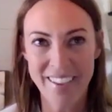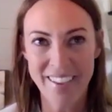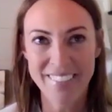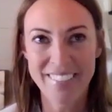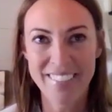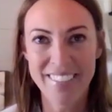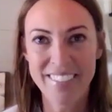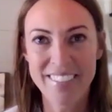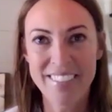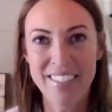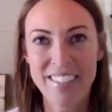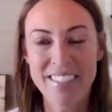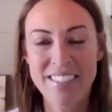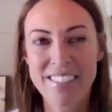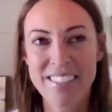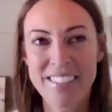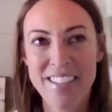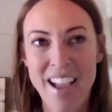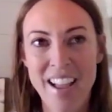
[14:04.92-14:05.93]
that.
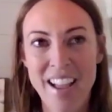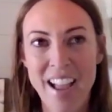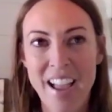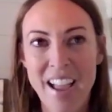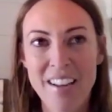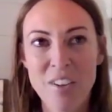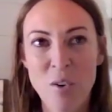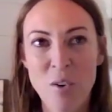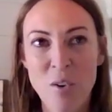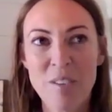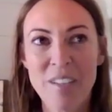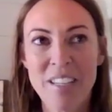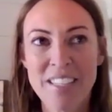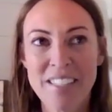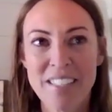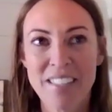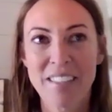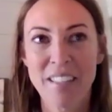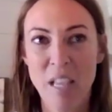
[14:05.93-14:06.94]
It's not, I don't
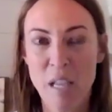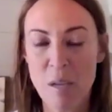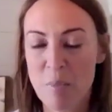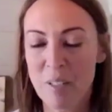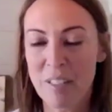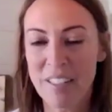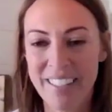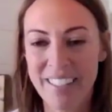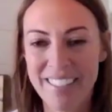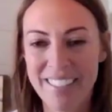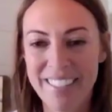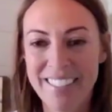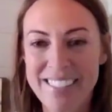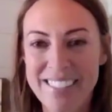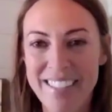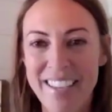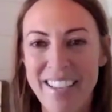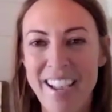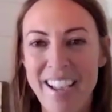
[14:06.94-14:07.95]
need to label it.
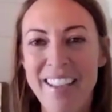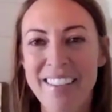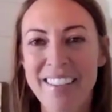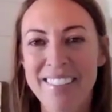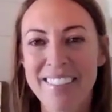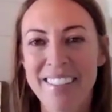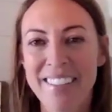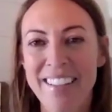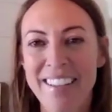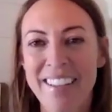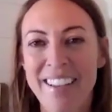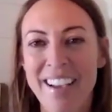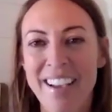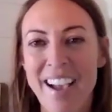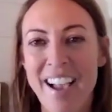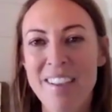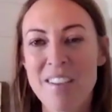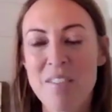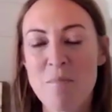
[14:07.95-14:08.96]
It's like
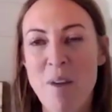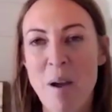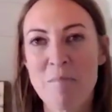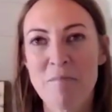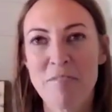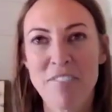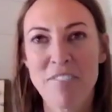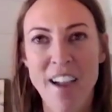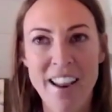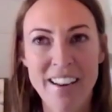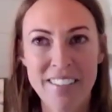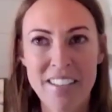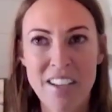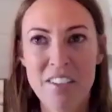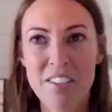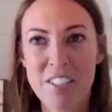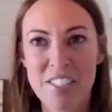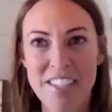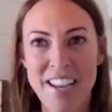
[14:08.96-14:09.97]
I'm
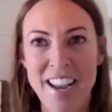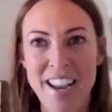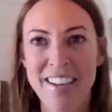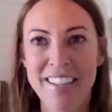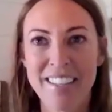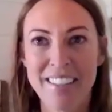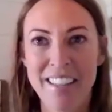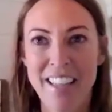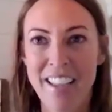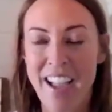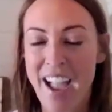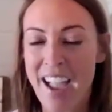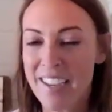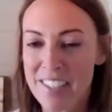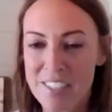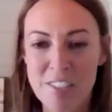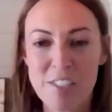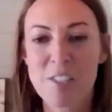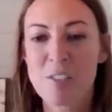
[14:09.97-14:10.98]
finally understanding like I
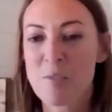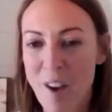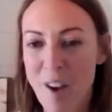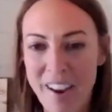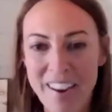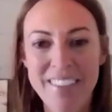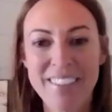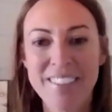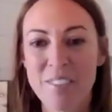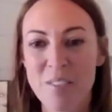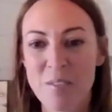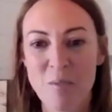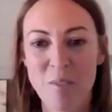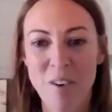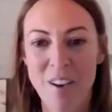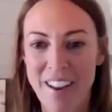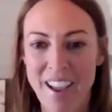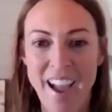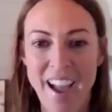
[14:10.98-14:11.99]
can just write
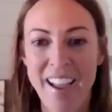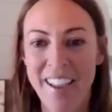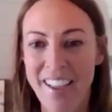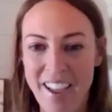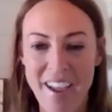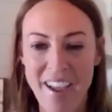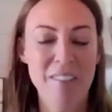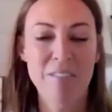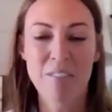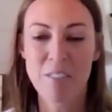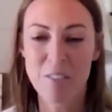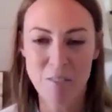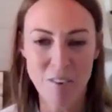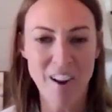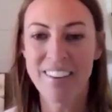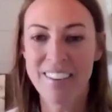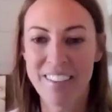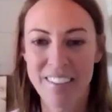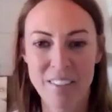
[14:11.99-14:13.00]
what I have to
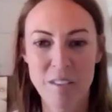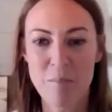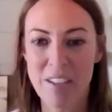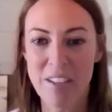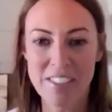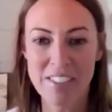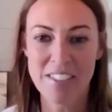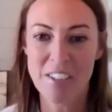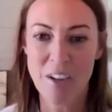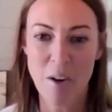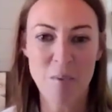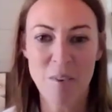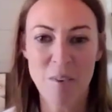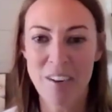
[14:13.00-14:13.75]
write and the message I